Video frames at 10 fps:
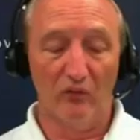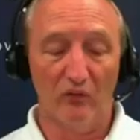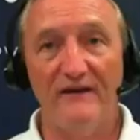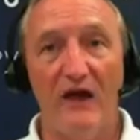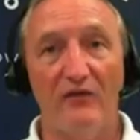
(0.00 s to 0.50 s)

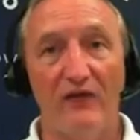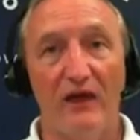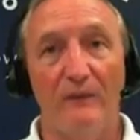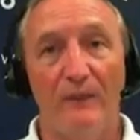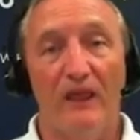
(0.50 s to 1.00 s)
find out
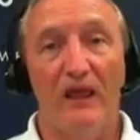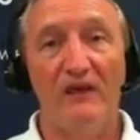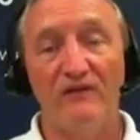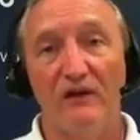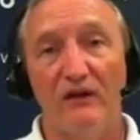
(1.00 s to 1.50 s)
that,
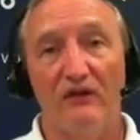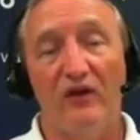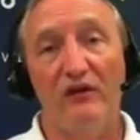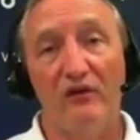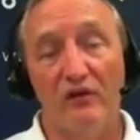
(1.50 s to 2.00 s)
even
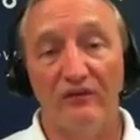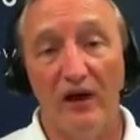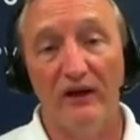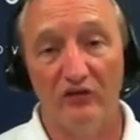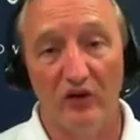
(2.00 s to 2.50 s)
say you're a
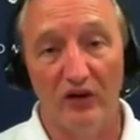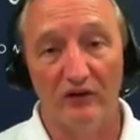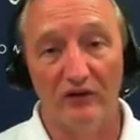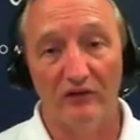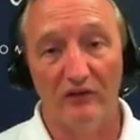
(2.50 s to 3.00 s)
flight
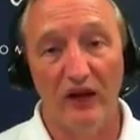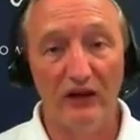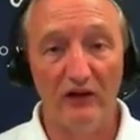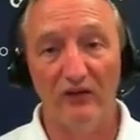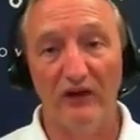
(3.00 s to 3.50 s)
instructor
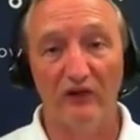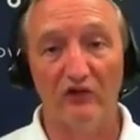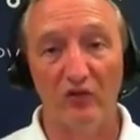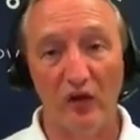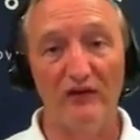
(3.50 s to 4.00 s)
and you think it's
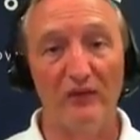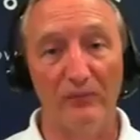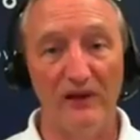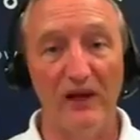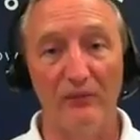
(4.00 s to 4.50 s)
great to
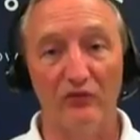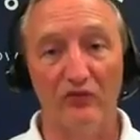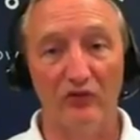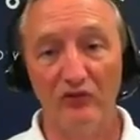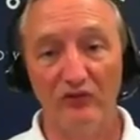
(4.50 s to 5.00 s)
be able
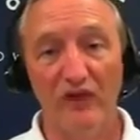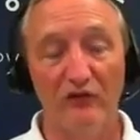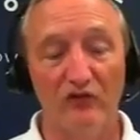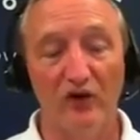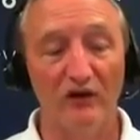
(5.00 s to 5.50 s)
to do flight
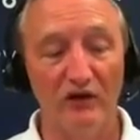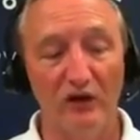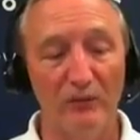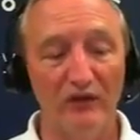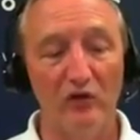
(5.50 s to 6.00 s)
instructing,
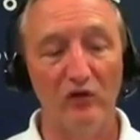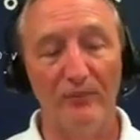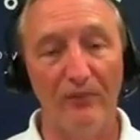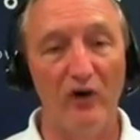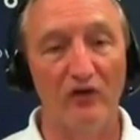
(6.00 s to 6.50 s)
you've been doing
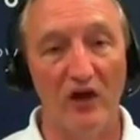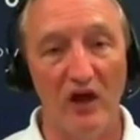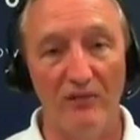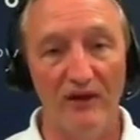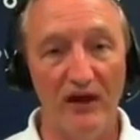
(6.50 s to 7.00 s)
it
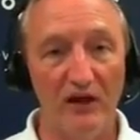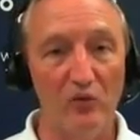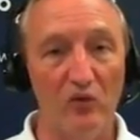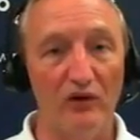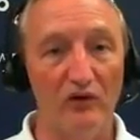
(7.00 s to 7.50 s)
part-time and now
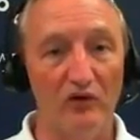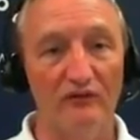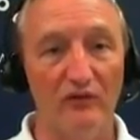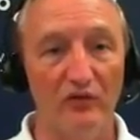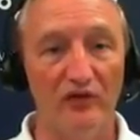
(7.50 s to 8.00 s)
you want to do
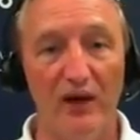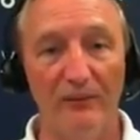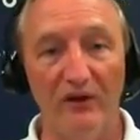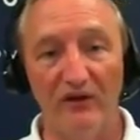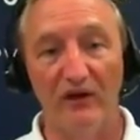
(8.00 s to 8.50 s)
it full-time,
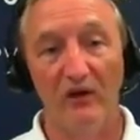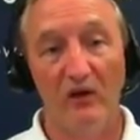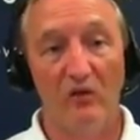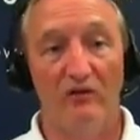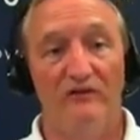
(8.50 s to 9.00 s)
and you think,
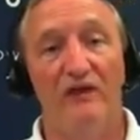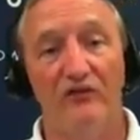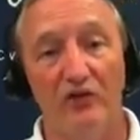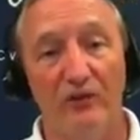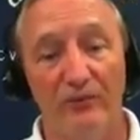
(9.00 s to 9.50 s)
well, if I start